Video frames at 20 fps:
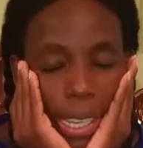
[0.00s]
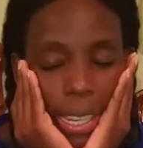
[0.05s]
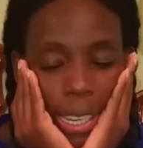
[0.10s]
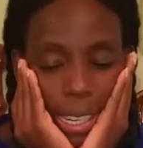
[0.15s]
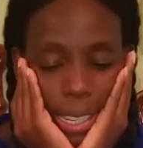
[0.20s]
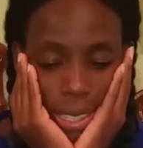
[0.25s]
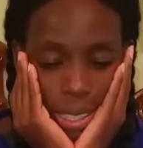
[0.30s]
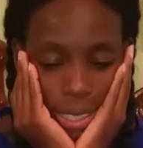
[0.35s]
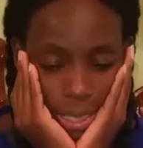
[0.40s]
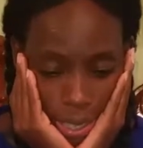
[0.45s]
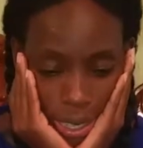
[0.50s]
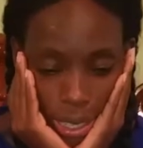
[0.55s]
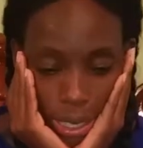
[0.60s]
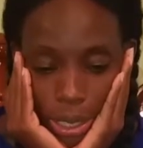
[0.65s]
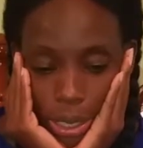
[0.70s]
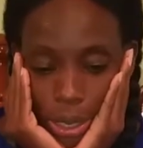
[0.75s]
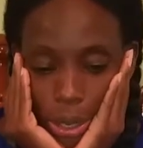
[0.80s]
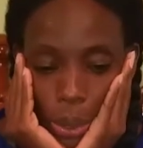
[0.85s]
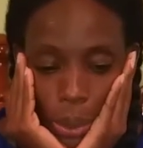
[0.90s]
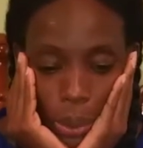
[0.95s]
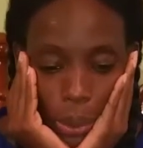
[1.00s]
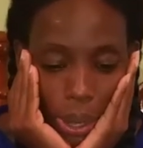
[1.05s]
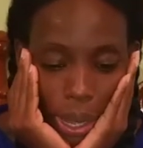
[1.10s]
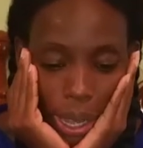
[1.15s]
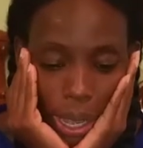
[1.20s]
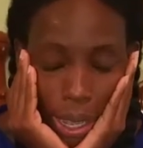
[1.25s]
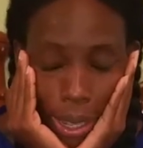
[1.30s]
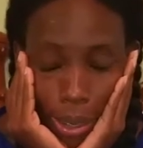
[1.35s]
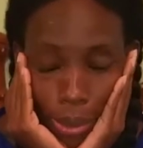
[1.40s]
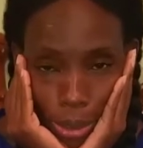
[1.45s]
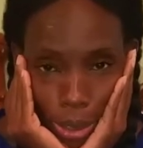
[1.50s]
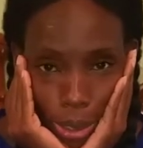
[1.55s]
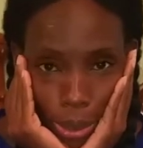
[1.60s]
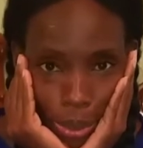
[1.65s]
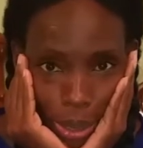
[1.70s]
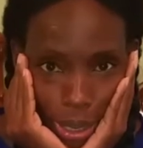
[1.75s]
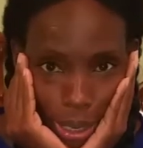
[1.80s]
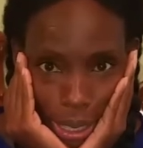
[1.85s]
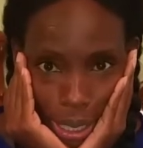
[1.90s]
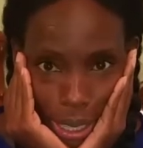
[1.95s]
guys, so I have
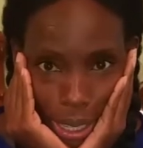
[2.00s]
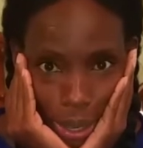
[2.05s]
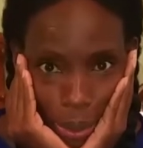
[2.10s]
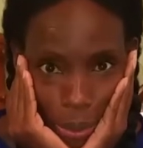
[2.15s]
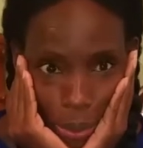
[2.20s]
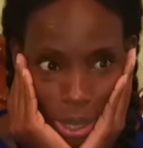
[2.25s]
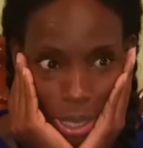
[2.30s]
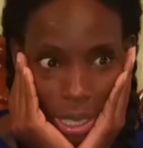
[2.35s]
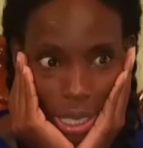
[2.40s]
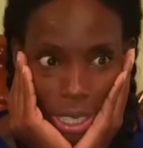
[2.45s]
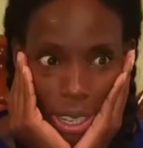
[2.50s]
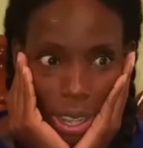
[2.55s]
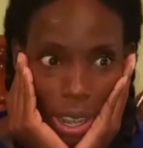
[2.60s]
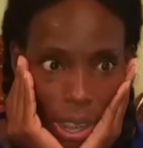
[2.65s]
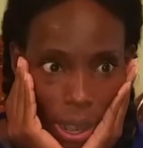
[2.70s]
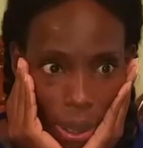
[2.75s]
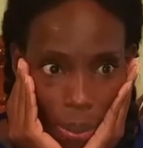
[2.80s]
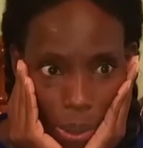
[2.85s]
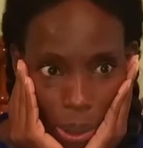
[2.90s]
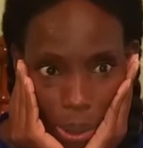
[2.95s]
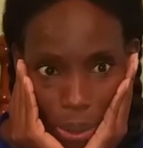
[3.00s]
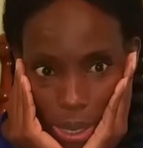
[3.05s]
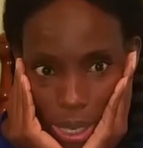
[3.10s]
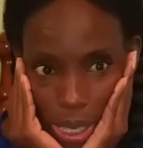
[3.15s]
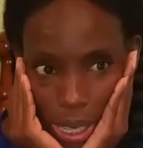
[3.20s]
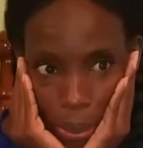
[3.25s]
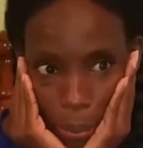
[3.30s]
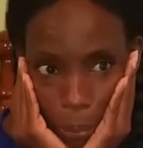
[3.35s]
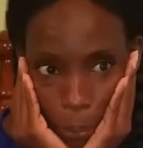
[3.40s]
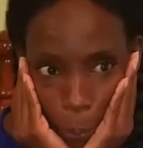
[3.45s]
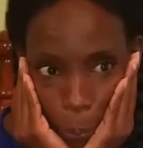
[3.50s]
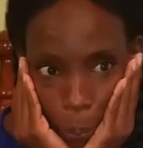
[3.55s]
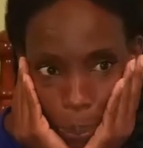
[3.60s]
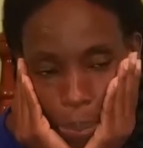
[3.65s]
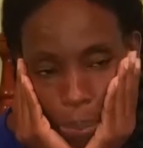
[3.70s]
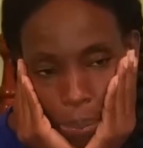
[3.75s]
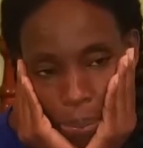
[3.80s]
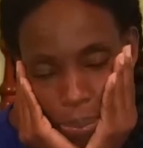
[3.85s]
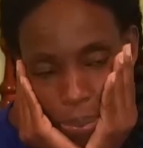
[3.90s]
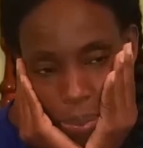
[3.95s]
something that I want to talk about.
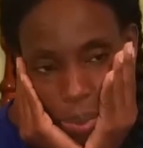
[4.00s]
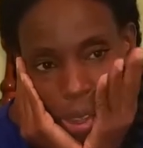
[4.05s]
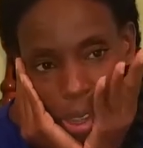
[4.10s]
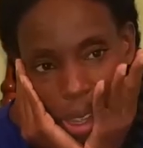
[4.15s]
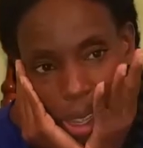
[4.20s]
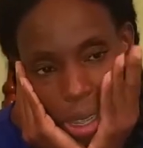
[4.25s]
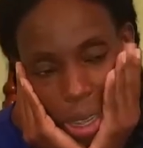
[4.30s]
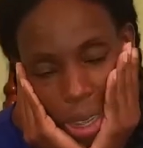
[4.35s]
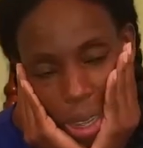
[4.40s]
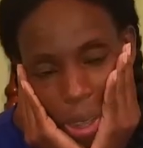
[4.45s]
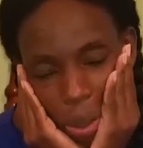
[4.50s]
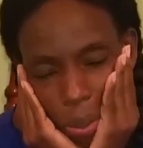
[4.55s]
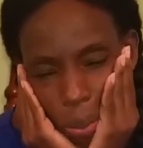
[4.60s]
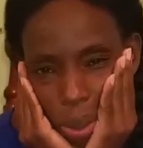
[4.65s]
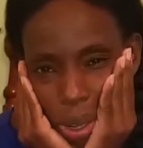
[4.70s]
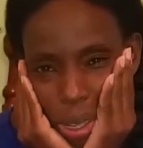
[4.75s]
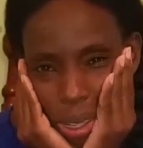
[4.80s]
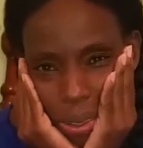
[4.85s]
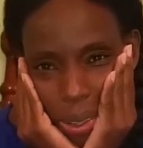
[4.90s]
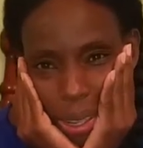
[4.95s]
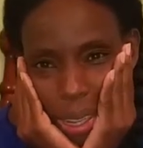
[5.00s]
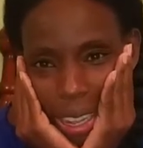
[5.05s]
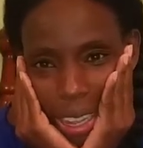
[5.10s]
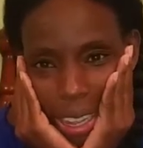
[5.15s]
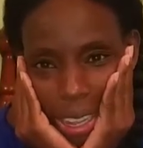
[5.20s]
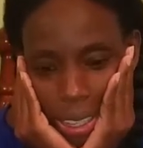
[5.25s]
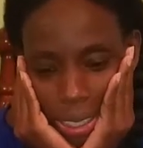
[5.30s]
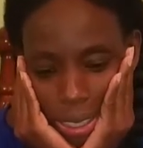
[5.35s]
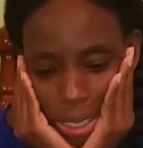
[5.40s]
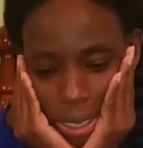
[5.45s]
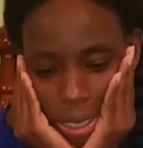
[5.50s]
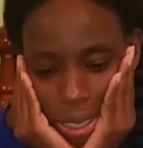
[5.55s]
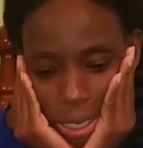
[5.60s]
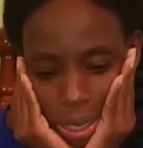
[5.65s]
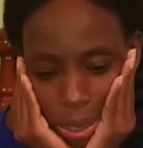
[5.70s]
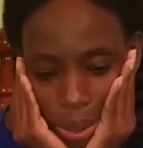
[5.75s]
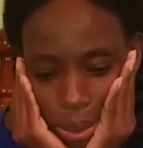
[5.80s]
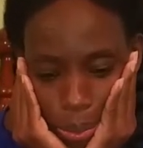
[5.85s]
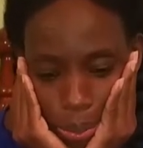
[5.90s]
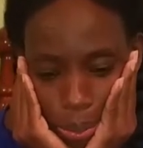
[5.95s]
I want to ask
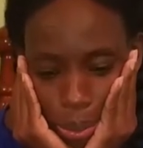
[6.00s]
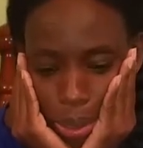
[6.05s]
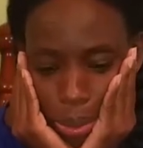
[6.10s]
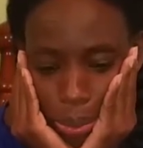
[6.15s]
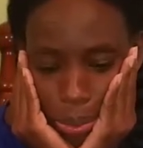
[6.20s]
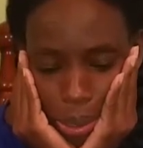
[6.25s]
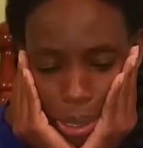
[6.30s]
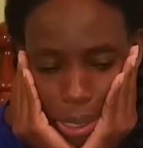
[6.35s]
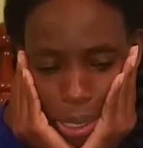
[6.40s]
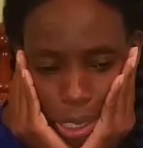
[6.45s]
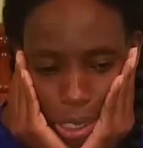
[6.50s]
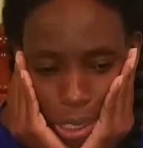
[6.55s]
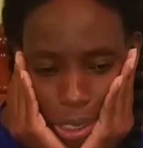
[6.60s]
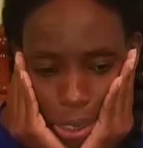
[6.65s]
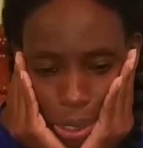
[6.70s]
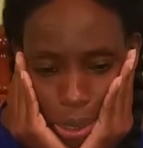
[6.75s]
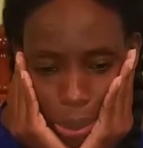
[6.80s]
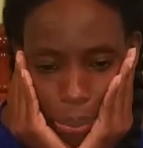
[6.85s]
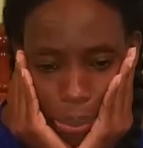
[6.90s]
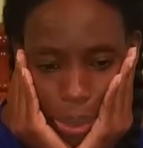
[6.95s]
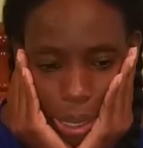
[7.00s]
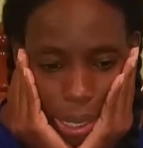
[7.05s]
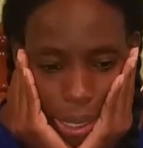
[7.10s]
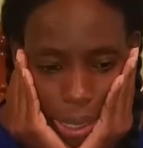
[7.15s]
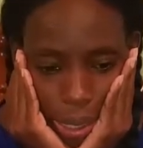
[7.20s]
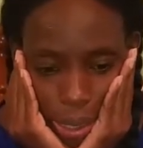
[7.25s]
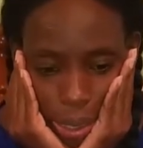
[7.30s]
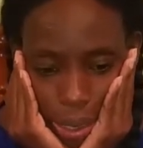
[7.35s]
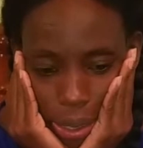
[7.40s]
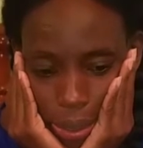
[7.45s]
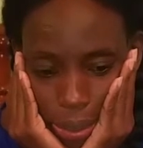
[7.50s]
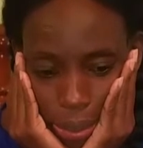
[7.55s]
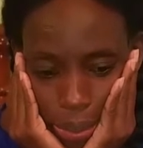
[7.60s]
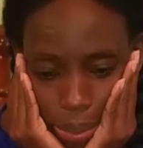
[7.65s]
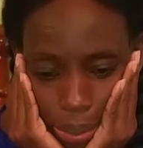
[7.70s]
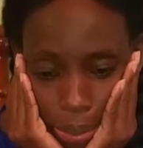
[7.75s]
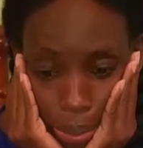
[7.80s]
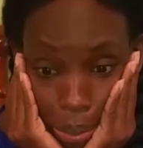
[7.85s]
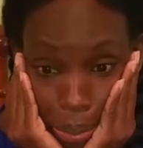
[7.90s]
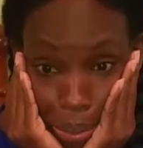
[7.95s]
people in Jamaica.
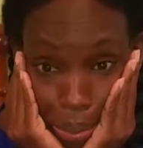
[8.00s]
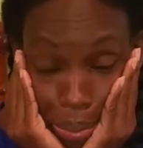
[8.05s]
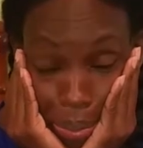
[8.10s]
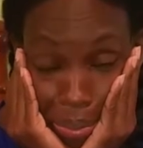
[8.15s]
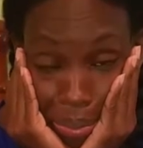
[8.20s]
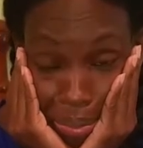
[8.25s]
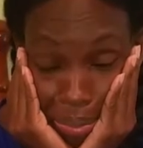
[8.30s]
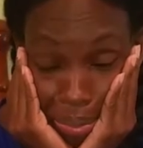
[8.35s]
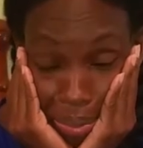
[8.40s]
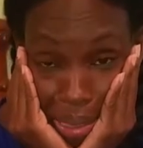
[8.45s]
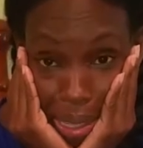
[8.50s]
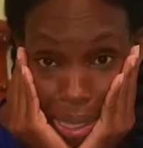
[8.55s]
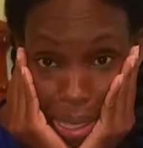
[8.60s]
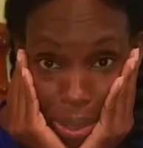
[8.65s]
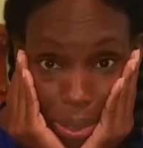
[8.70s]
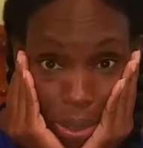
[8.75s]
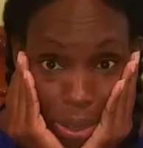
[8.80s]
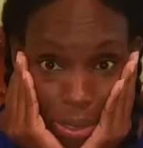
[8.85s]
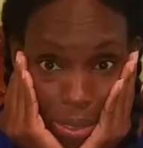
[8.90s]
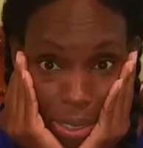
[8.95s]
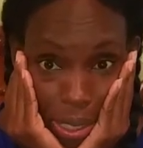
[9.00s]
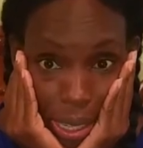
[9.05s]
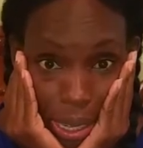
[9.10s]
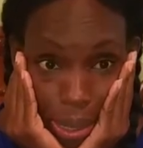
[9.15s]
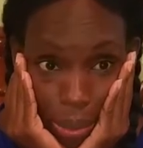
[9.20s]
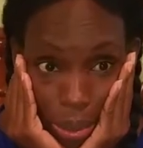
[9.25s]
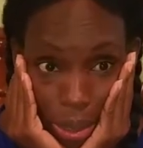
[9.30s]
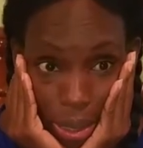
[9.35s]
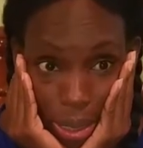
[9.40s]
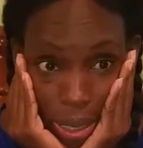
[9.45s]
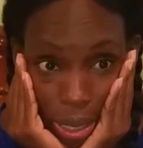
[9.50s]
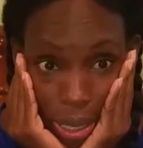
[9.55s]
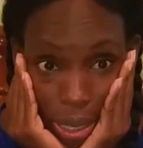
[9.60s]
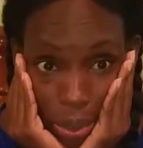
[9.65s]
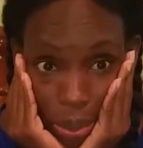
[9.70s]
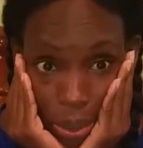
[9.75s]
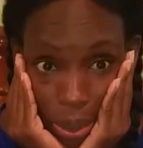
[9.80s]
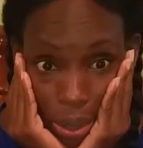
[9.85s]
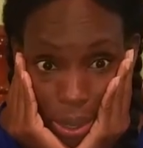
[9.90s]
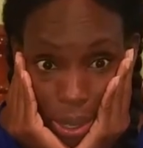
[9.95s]
I don't know if it happens
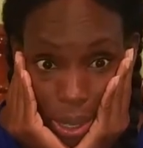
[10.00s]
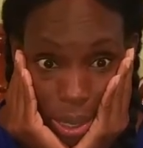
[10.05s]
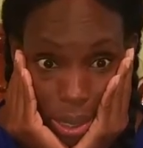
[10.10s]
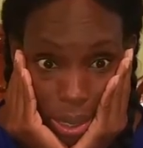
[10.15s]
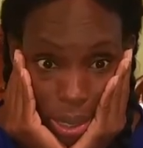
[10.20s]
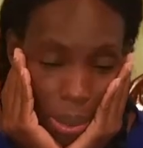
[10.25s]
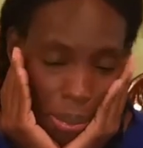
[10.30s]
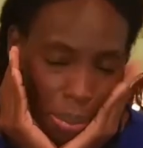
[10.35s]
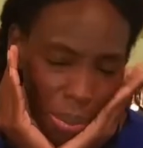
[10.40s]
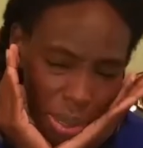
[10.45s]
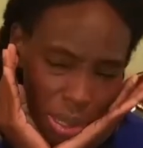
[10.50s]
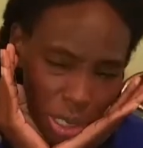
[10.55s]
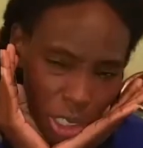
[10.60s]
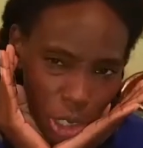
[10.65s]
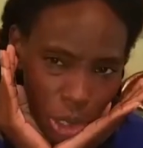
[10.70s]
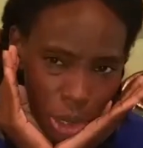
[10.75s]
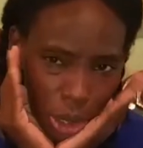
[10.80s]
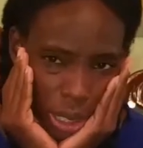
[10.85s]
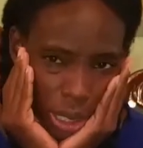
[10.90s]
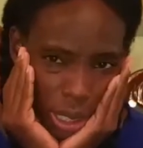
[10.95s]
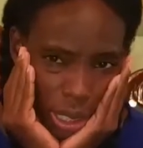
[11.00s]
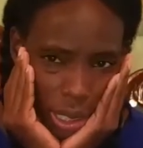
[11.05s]
anywhere else. I'm pretty sure